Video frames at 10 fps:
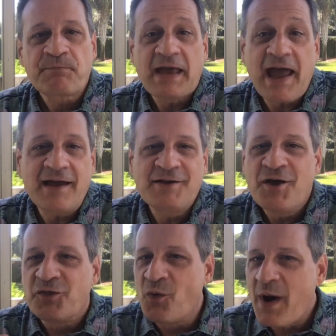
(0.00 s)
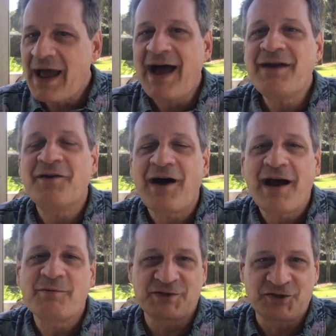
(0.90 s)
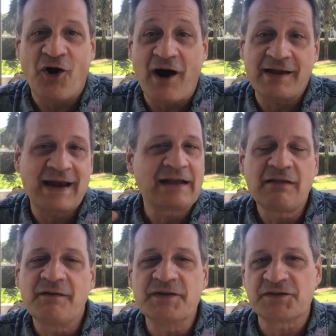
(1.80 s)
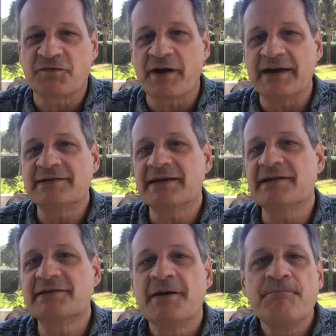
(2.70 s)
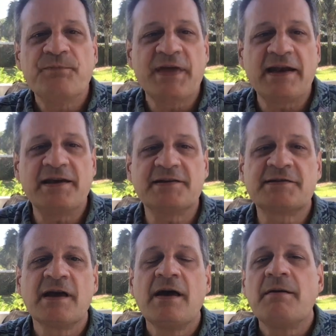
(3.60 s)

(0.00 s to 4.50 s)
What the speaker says: And the way I was taught, and I love this phrase, is that it is